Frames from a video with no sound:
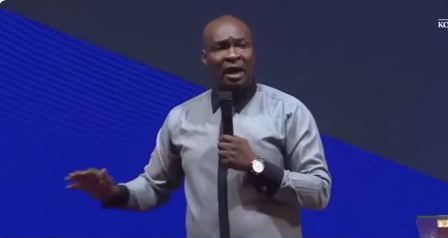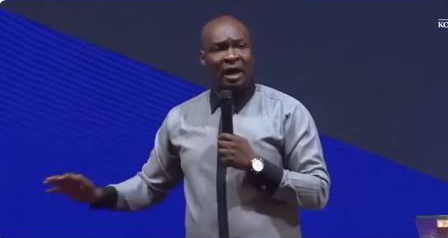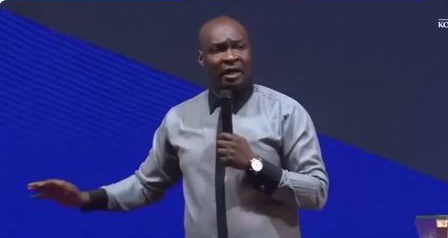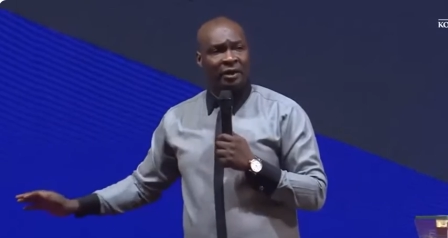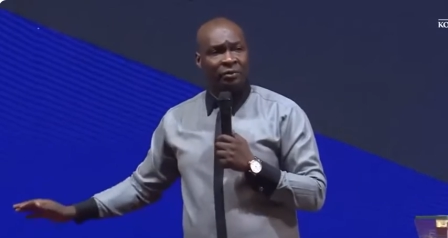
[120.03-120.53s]

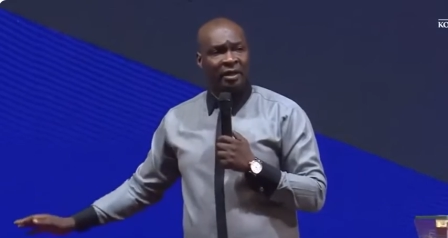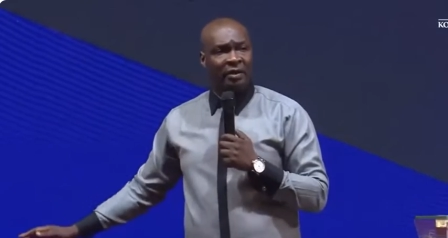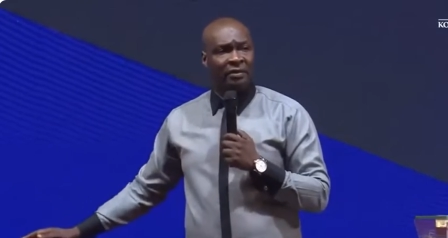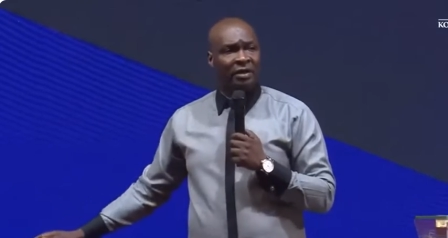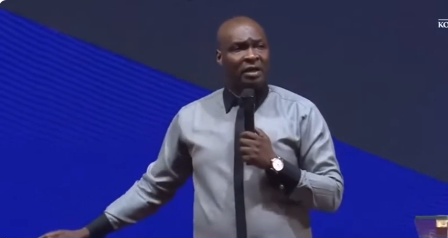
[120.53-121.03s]
Hallelujah.
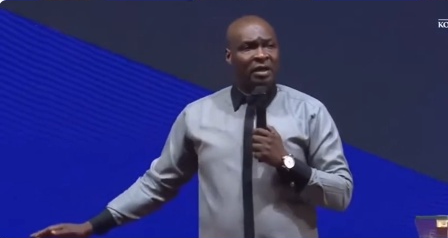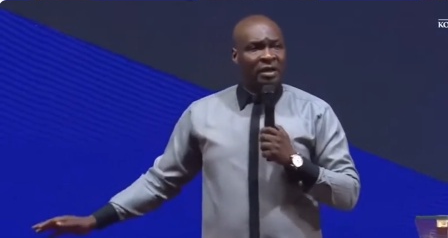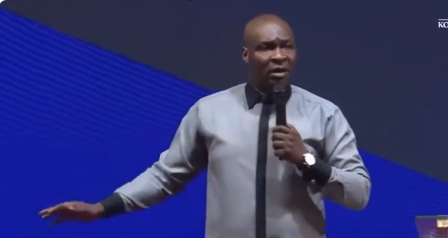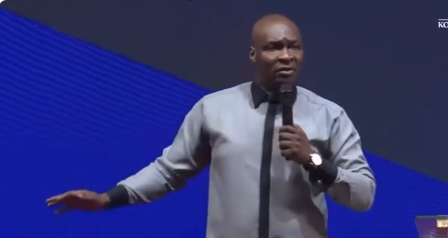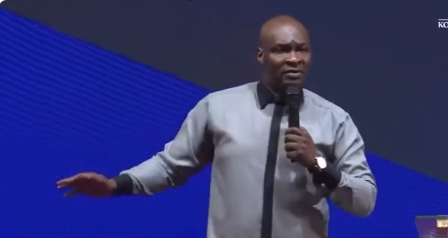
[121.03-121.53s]

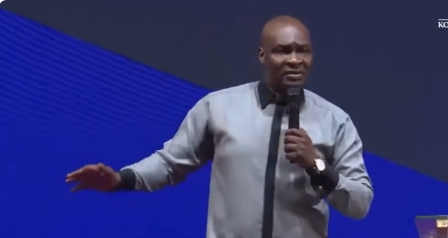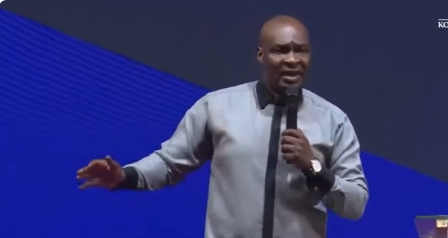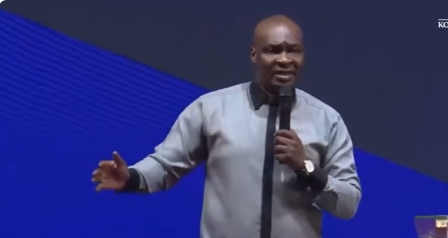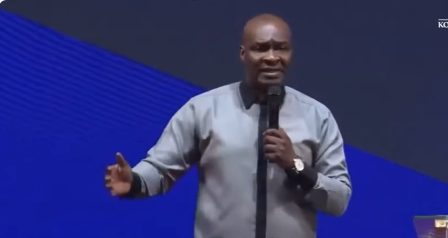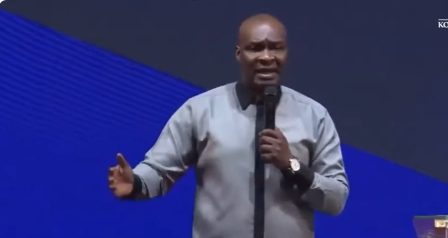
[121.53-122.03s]
Now,
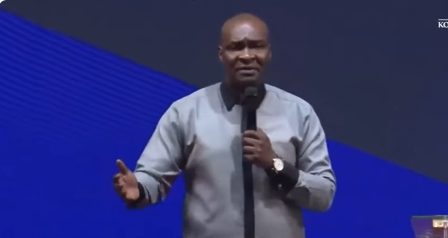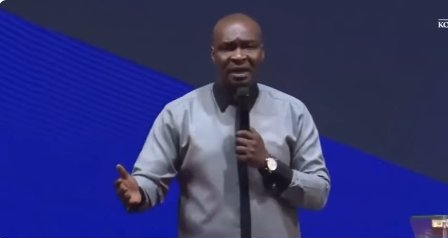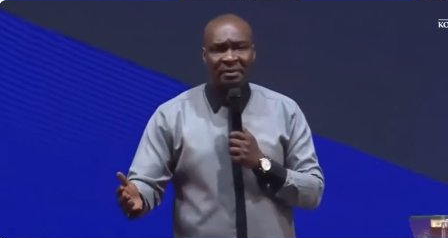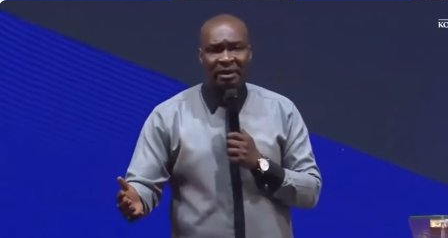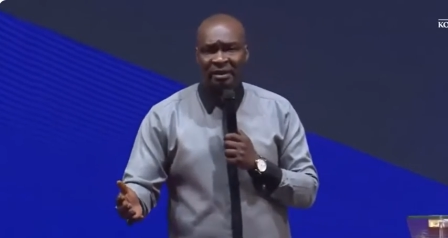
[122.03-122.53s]
say this after
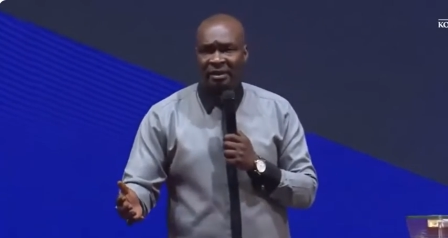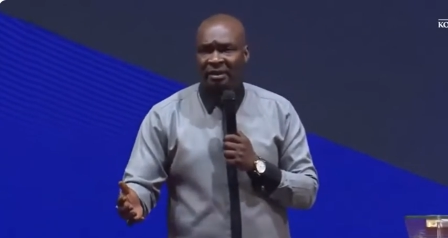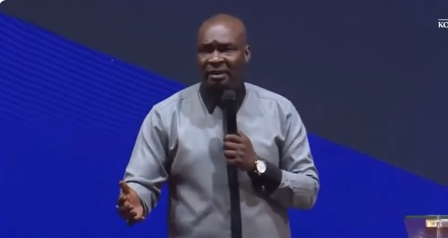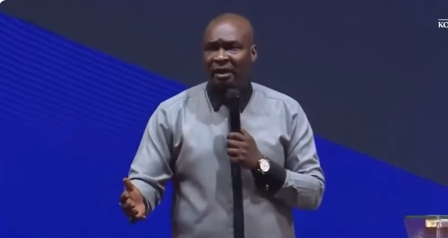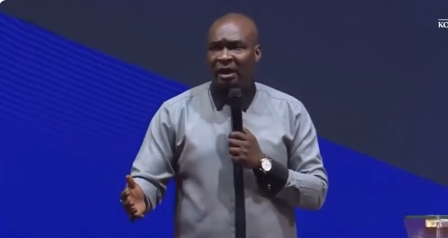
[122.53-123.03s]
me.
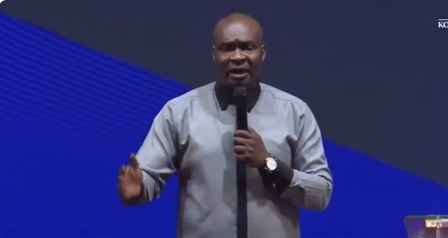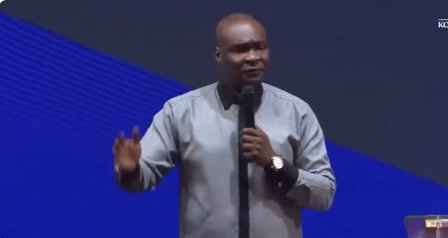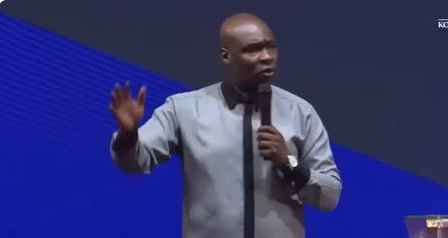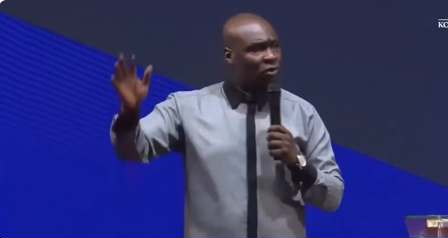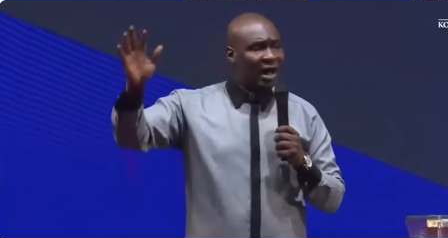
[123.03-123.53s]

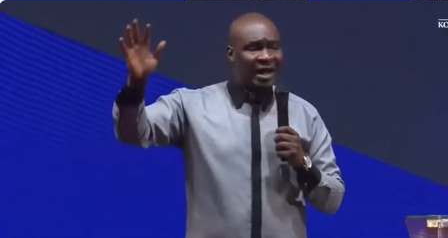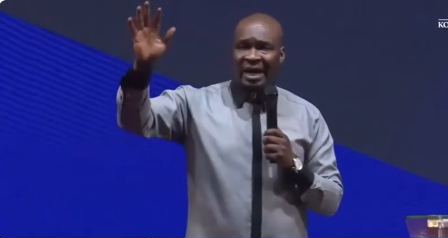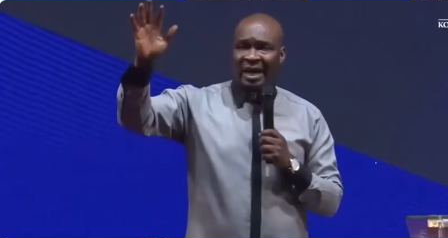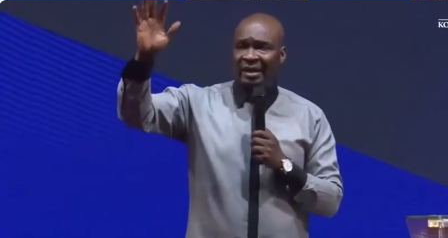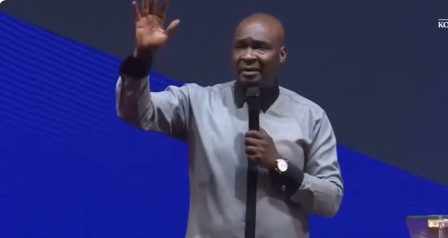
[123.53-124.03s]
Lift your right
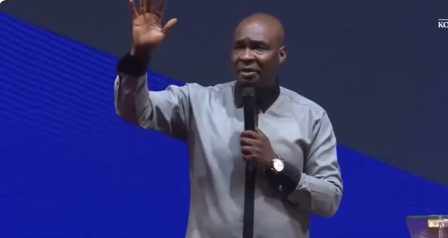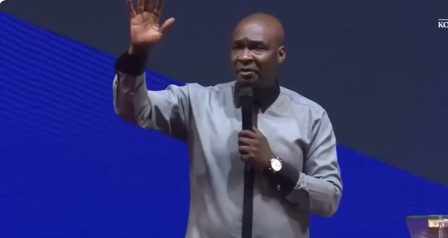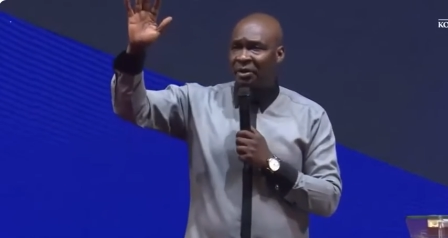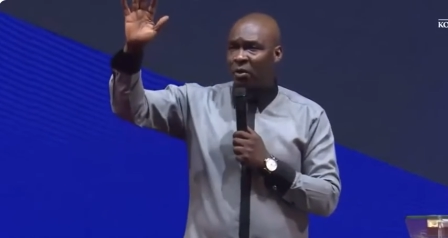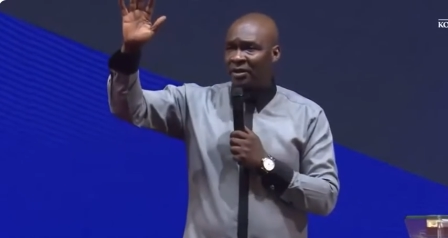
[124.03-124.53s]
hand. Let me
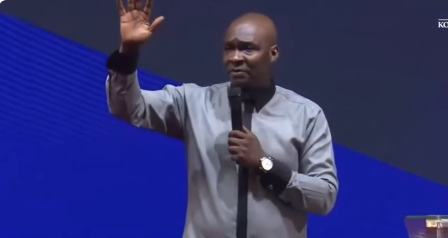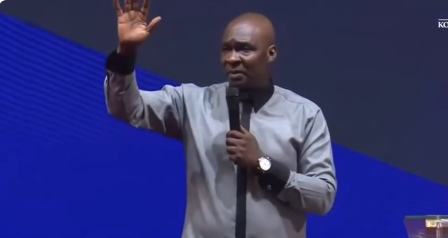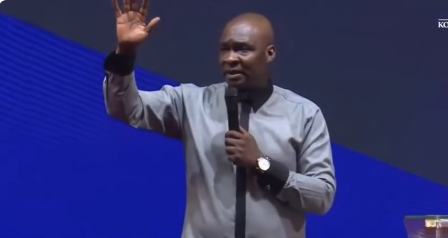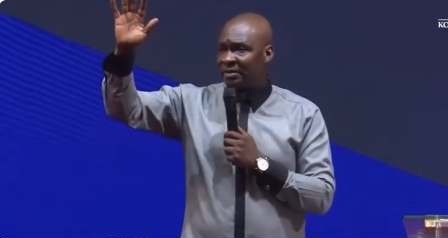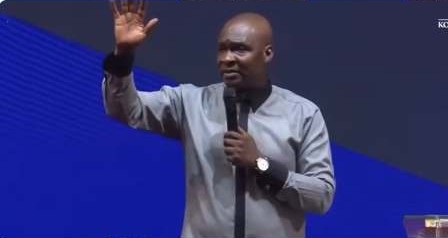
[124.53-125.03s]
request,
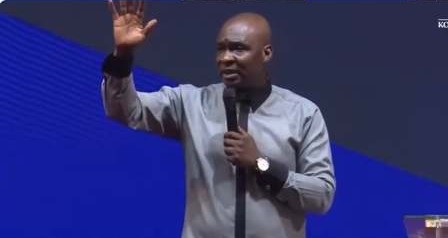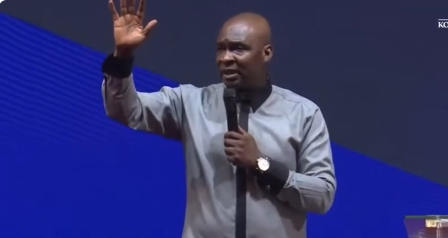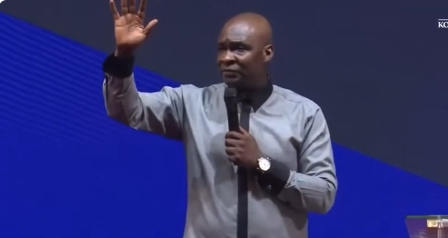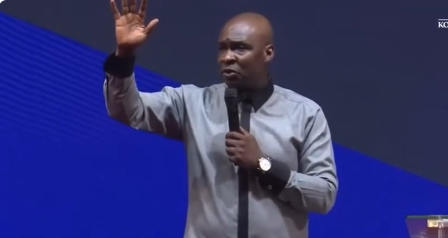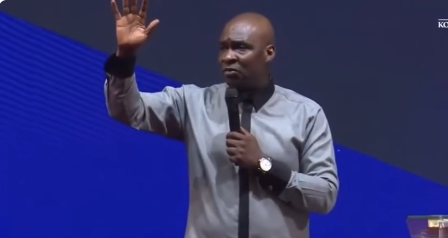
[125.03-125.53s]
please.
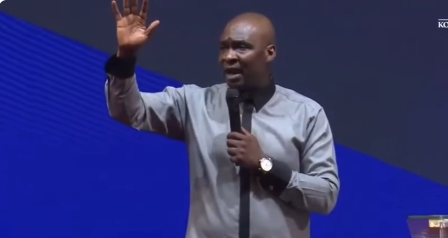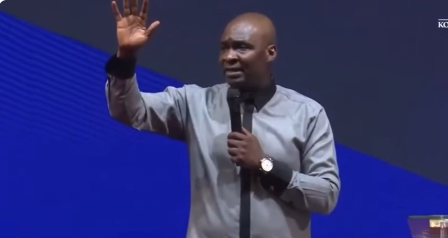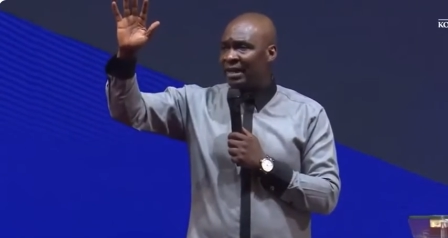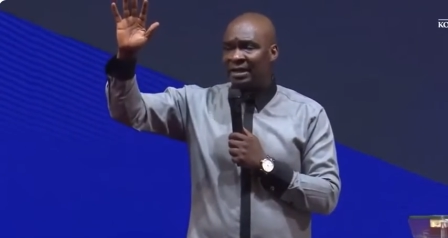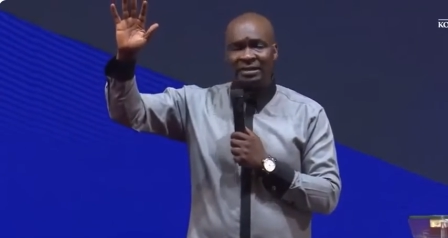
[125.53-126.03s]
Lift your right
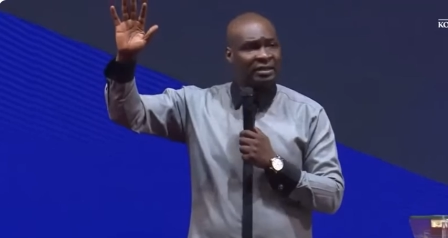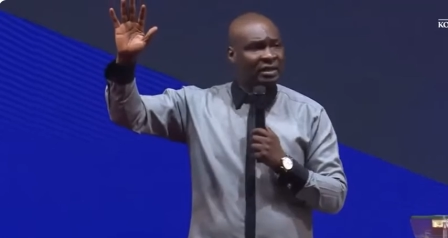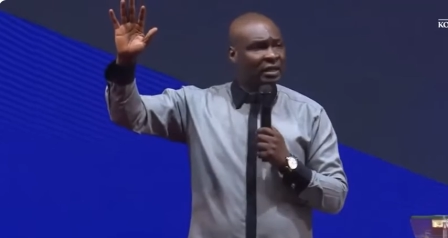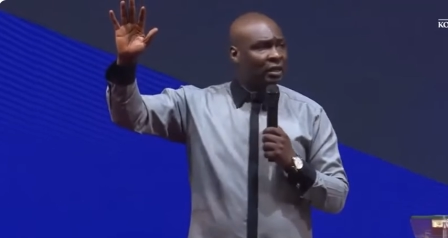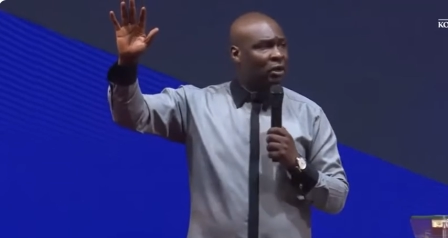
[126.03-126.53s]
hand.
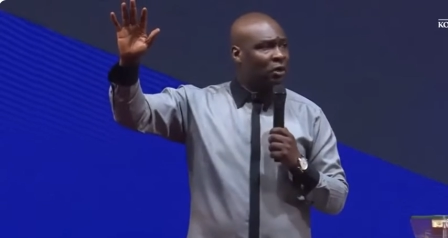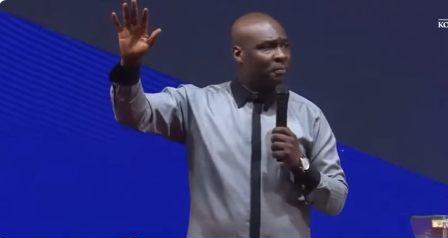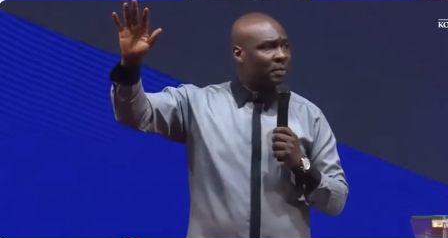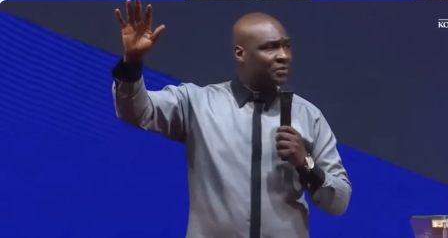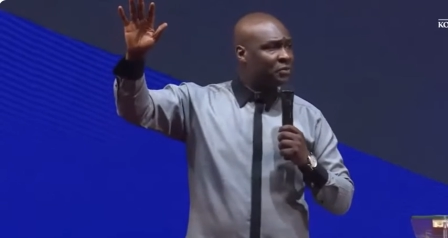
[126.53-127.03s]
God
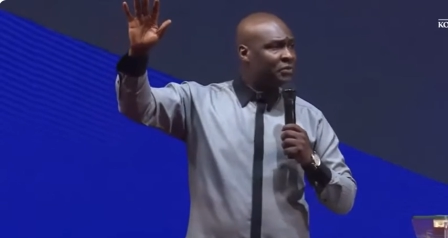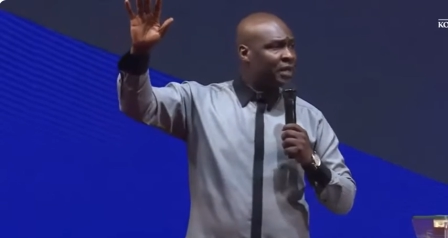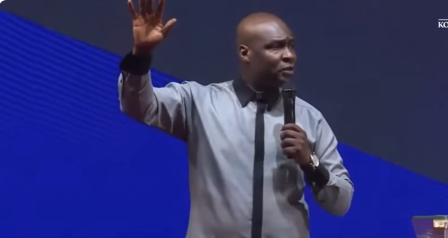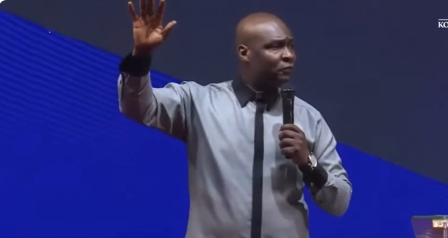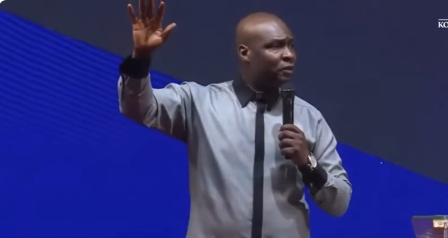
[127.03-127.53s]
bless you.
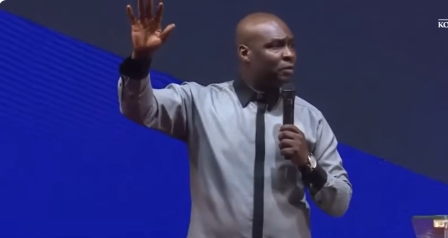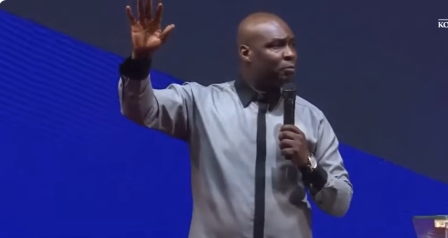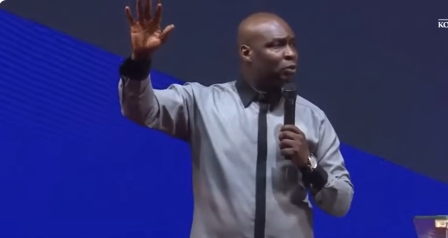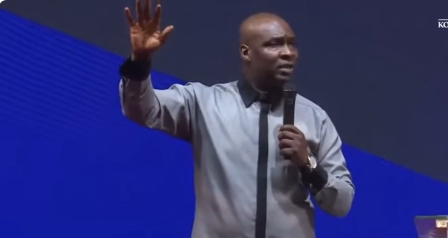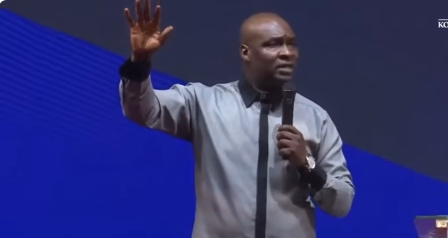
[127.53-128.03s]
Thank you for the
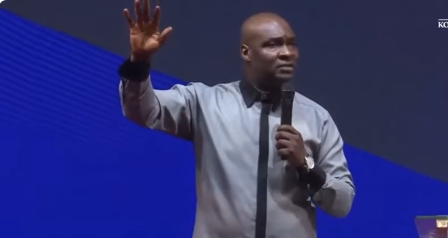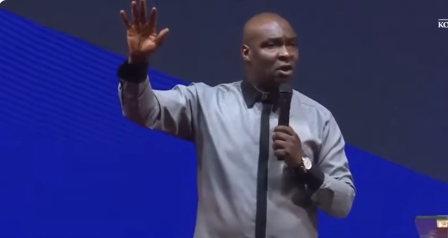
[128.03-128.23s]
boldness to